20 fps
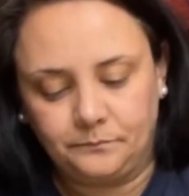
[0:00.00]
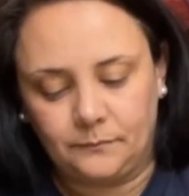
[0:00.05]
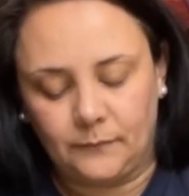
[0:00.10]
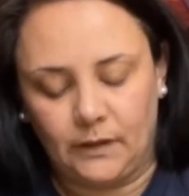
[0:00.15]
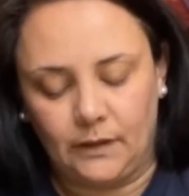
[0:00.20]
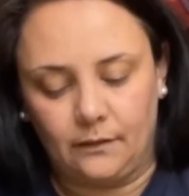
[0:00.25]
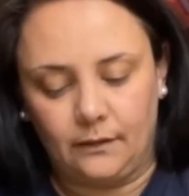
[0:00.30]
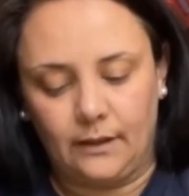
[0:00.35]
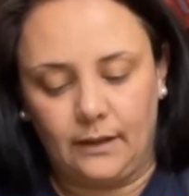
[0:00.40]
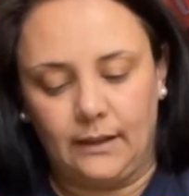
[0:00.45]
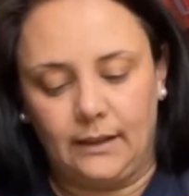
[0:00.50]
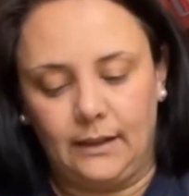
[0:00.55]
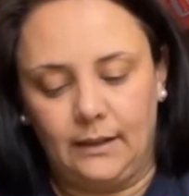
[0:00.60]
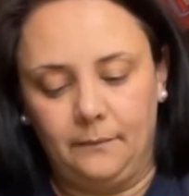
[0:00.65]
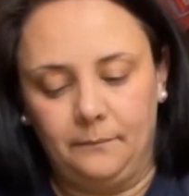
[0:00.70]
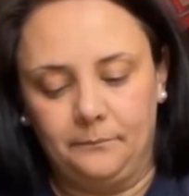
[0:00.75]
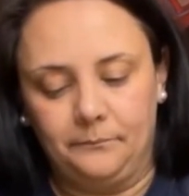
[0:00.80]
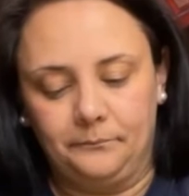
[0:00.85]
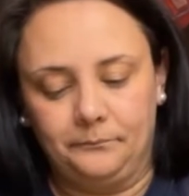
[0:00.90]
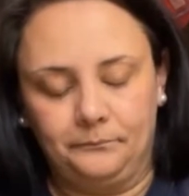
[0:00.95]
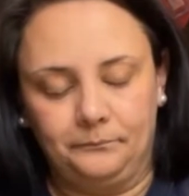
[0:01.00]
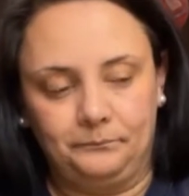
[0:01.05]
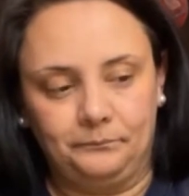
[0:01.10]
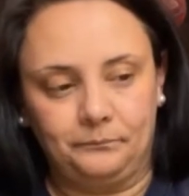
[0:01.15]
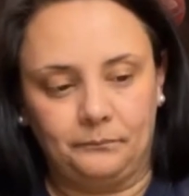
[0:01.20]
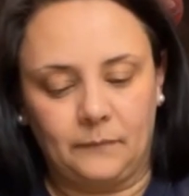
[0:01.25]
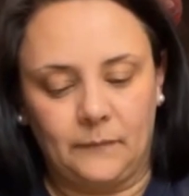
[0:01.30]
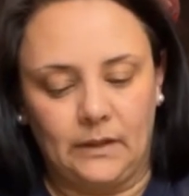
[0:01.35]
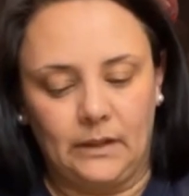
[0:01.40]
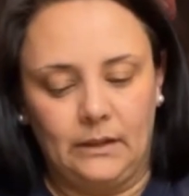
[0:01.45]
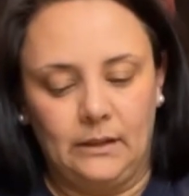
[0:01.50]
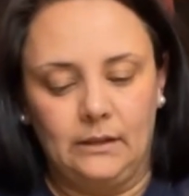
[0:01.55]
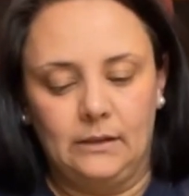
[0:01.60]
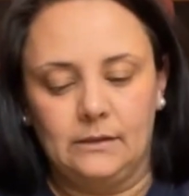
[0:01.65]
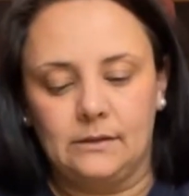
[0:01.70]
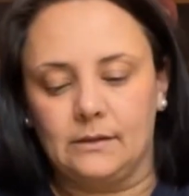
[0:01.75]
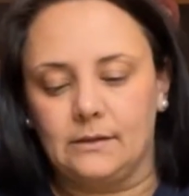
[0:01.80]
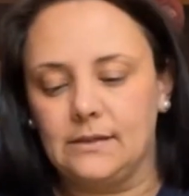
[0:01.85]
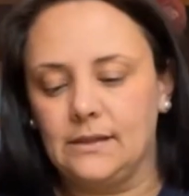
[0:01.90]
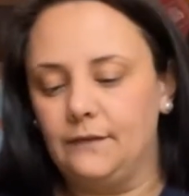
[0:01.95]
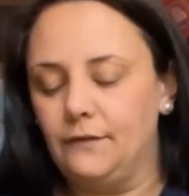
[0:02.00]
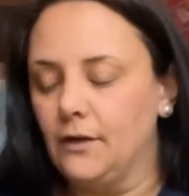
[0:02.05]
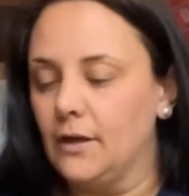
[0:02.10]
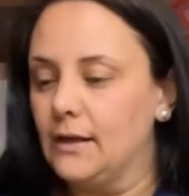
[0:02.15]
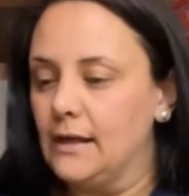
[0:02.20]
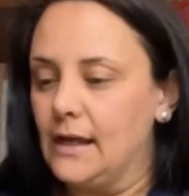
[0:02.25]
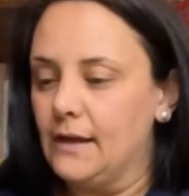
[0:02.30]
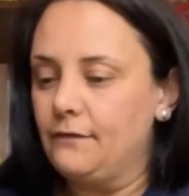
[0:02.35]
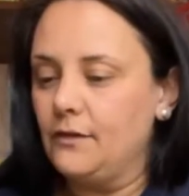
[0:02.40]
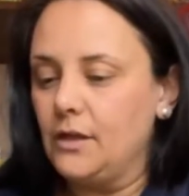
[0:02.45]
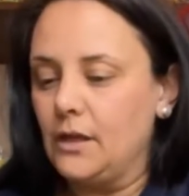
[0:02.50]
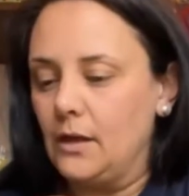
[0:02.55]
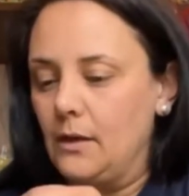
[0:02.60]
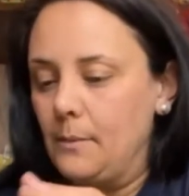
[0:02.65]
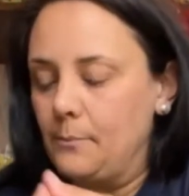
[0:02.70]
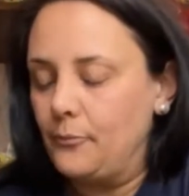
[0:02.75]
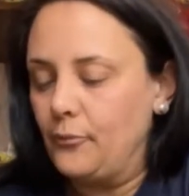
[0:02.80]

okay? So see if you can have a go.